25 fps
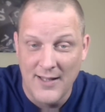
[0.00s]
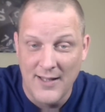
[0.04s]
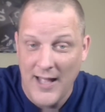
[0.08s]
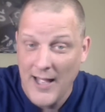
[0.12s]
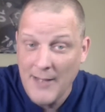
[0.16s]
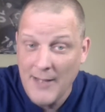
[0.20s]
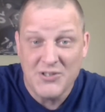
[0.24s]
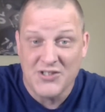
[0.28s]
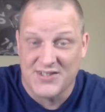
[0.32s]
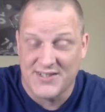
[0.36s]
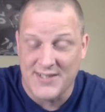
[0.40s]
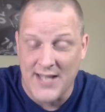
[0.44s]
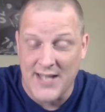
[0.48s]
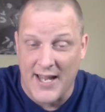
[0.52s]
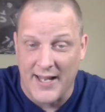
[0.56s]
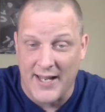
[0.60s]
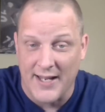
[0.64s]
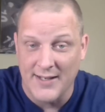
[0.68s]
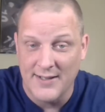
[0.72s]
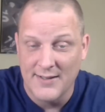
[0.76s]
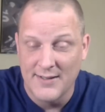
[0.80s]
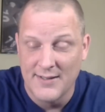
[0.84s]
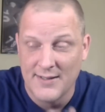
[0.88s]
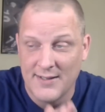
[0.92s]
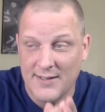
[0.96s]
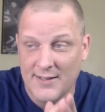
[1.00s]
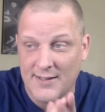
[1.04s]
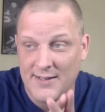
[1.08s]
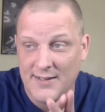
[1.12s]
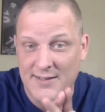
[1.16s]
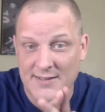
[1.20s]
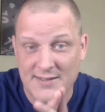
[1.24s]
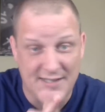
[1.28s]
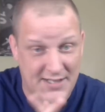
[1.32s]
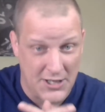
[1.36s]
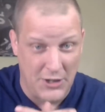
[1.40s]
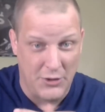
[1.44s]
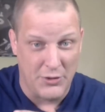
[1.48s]
I'm just saying.
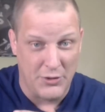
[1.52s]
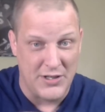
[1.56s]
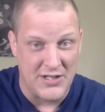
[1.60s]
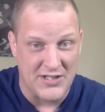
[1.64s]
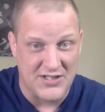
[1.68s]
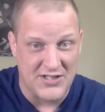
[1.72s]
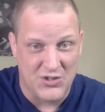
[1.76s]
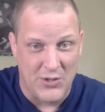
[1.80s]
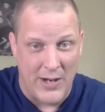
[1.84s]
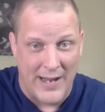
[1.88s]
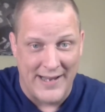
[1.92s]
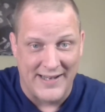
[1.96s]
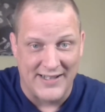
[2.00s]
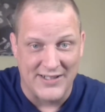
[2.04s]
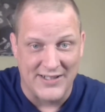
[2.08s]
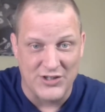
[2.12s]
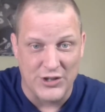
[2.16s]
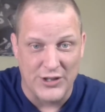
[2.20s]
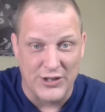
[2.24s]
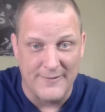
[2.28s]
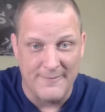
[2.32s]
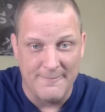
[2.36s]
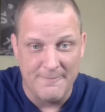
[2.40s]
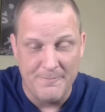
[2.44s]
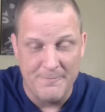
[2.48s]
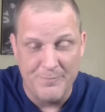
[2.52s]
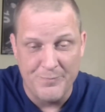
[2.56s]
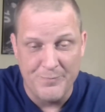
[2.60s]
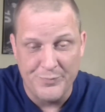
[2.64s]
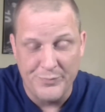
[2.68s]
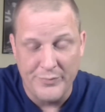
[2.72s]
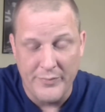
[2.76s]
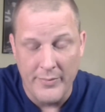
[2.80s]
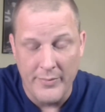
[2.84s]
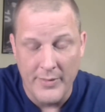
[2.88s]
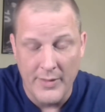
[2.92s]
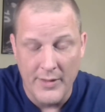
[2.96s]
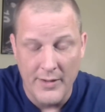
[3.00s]
It's a curious strategy.
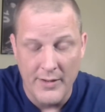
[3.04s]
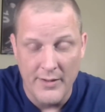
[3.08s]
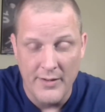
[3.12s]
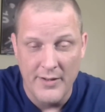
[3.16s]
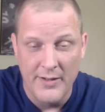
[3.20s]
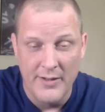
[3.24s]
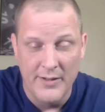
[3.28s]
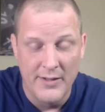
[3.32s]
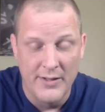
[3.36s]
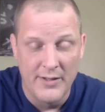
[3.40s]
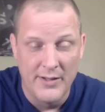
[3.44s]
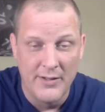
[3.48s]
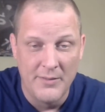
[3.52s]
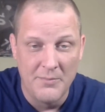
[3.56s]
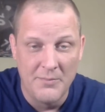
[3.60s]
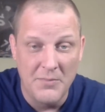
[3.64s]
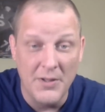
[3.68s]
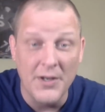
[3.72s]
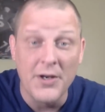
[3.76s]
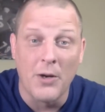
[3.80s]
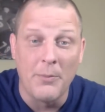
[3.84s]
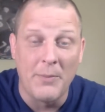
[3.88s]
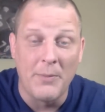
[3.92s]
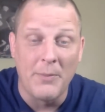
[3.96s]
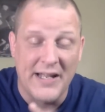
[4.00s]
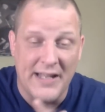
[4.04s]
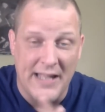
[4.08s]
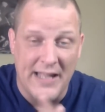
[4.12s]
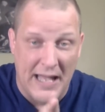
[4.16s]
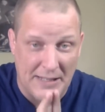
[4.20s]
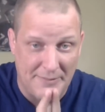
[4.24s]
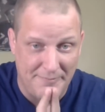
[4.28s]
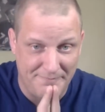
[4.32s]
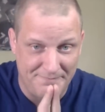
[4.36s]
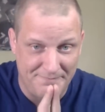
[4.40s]
But oh my God.